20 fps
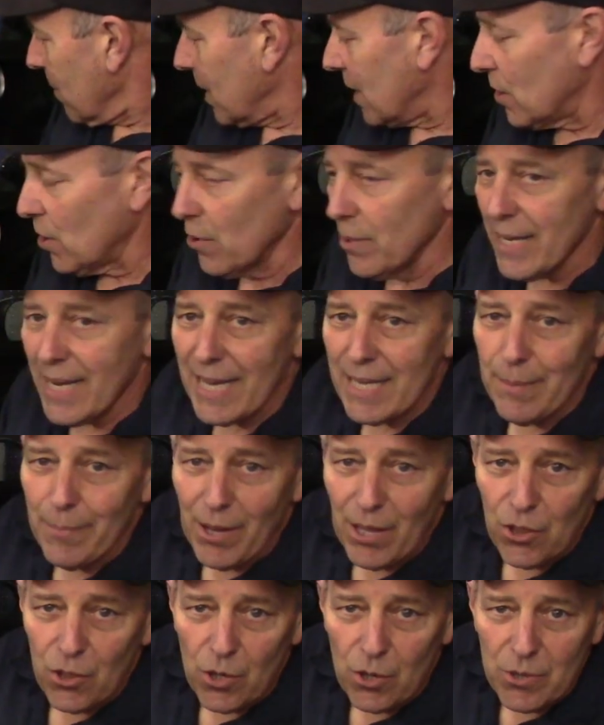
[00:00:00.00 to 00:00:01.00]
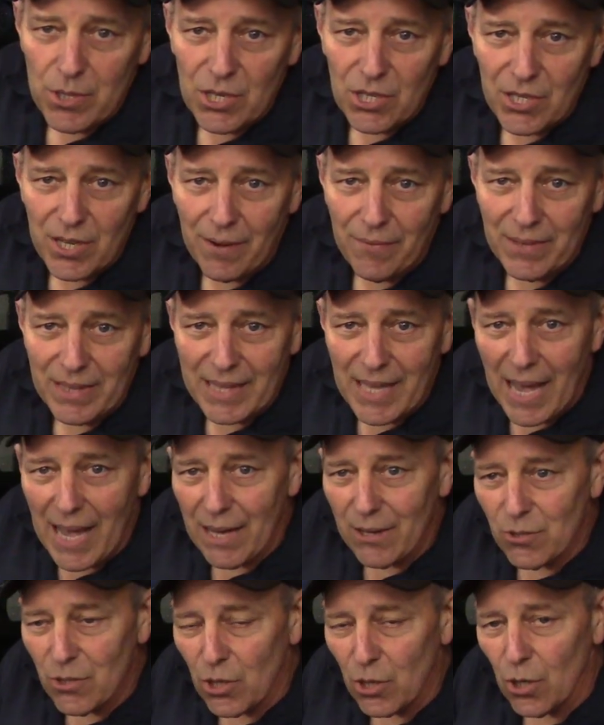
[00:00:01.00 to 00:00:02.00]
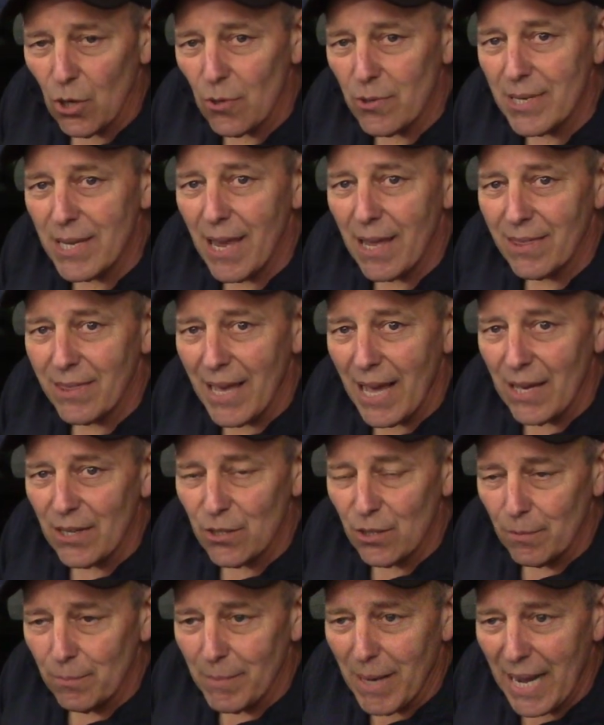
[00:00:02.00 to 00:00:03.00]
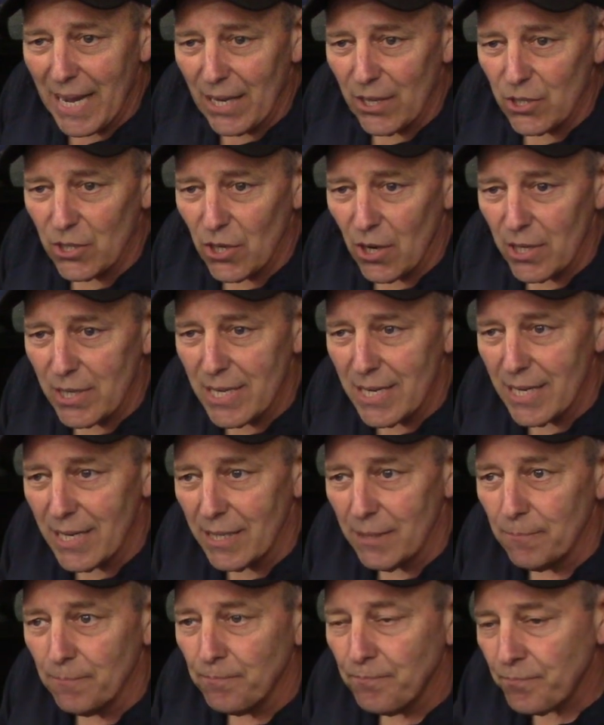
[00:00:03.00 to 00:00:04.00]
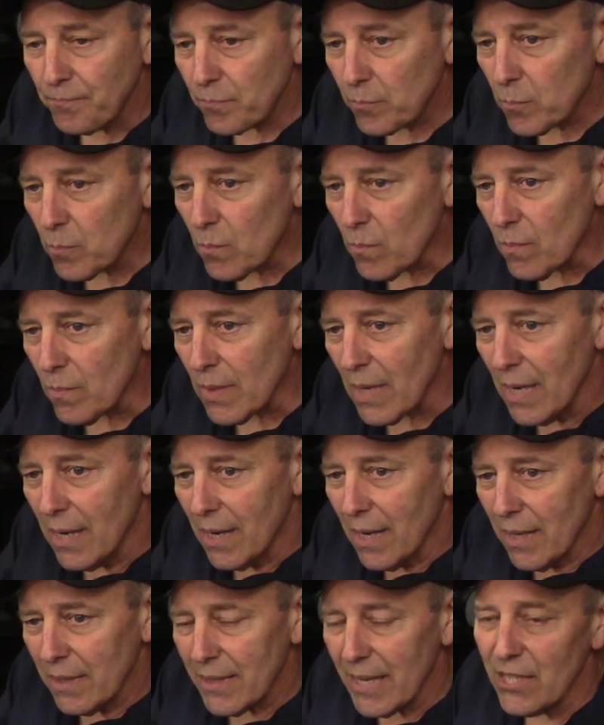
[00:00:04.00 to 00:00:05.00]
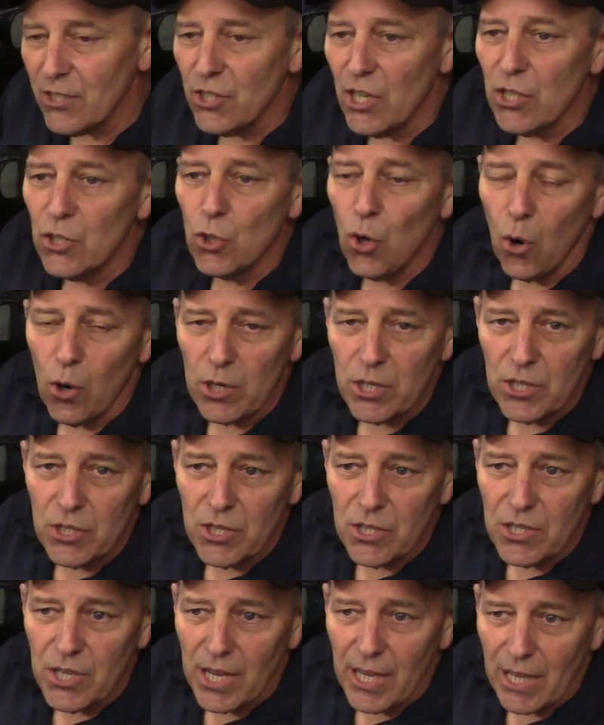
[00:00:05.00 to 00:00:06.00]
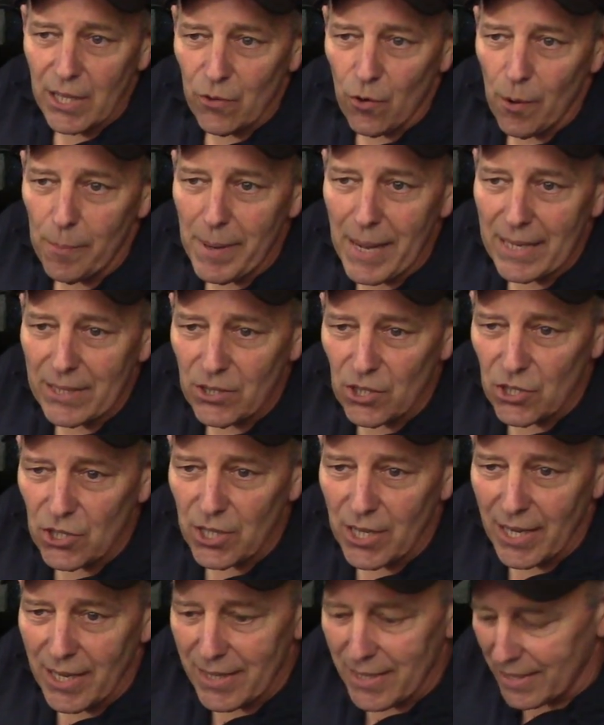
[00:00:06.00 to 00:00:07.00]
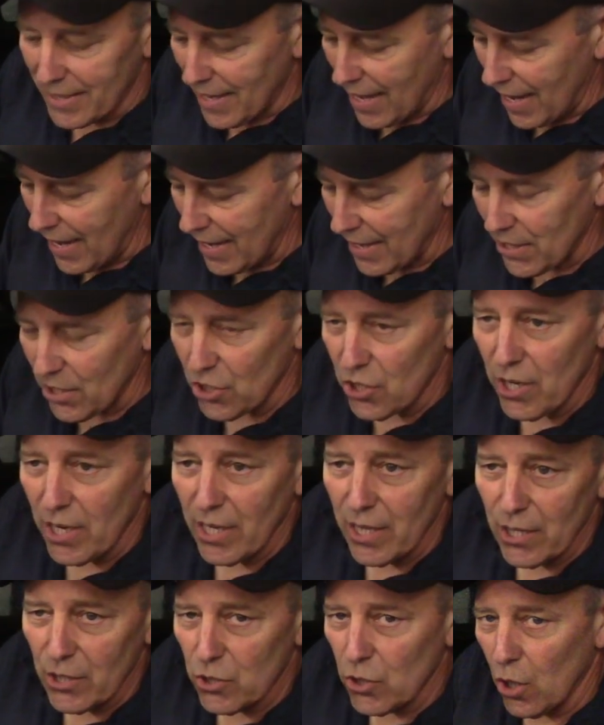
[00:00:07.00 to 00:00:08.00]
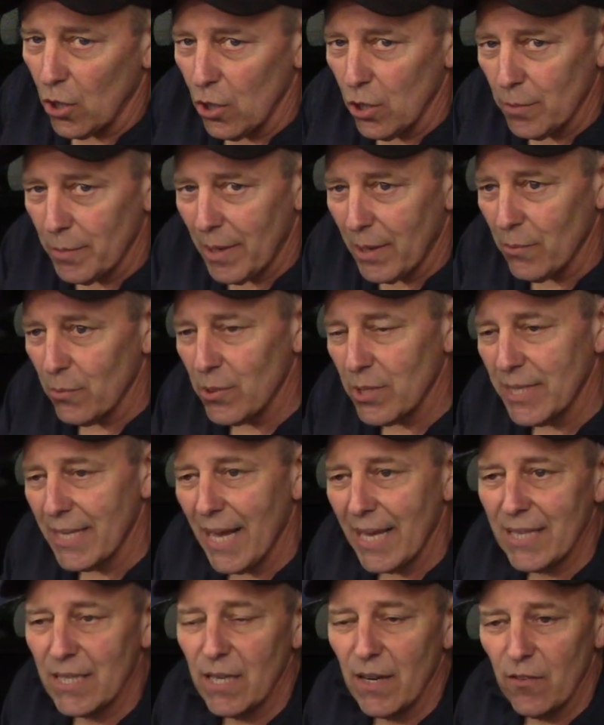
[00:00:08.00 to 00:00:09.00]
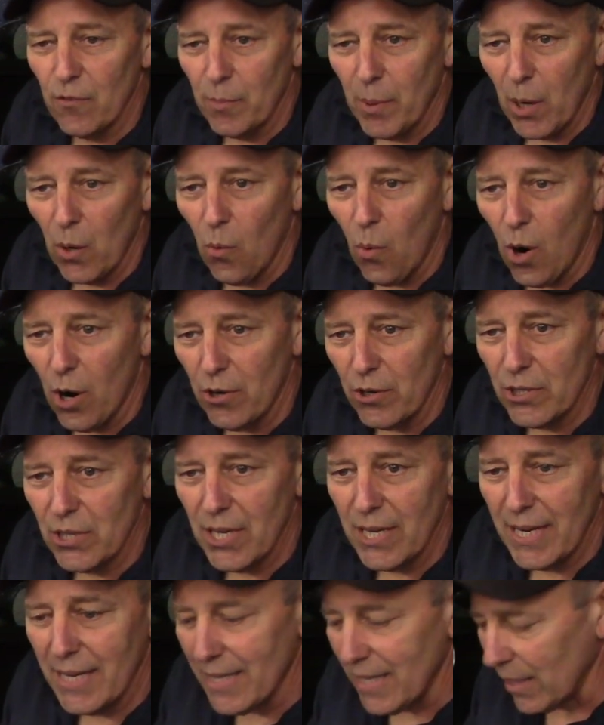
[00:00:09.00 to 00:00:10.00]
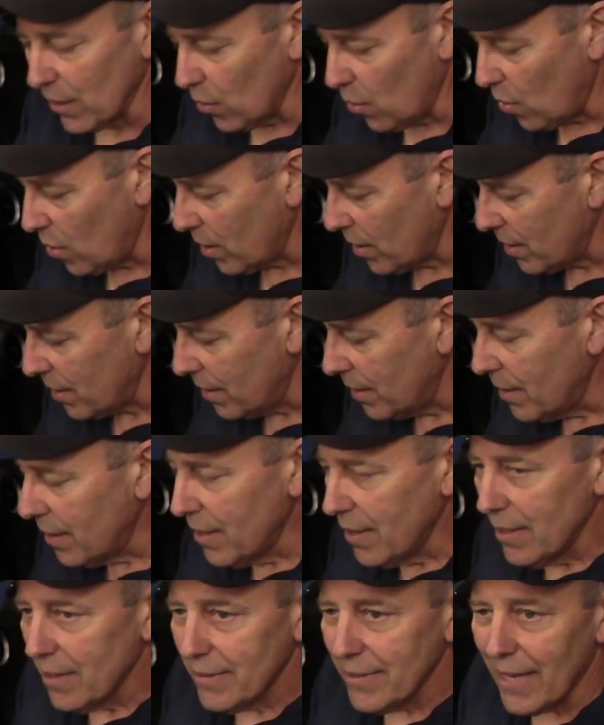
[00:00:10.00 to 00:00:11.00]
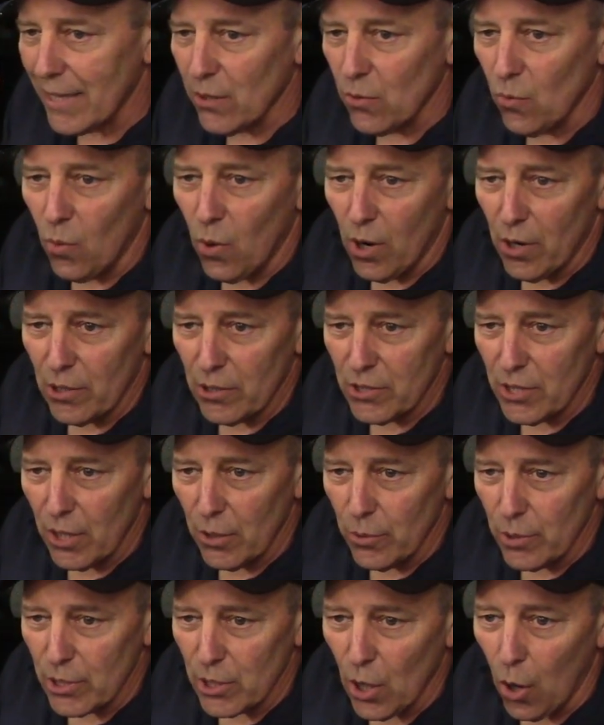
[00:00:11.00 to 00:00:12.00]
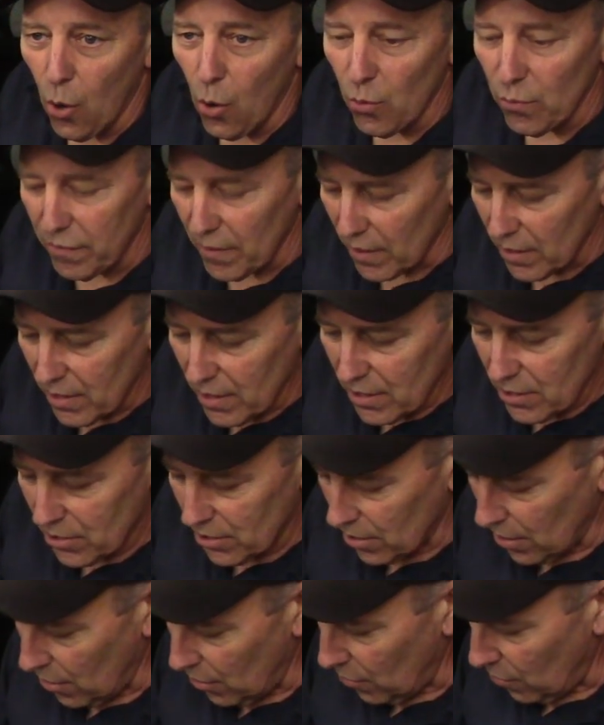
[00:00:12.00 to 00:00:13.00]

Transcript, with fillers: It's only got about 37,000, 38,000 miles on here. They did talk to the dealer about this the other day, and the dealer told them that it was not covered by warranty any longer, that the warranty was over. So,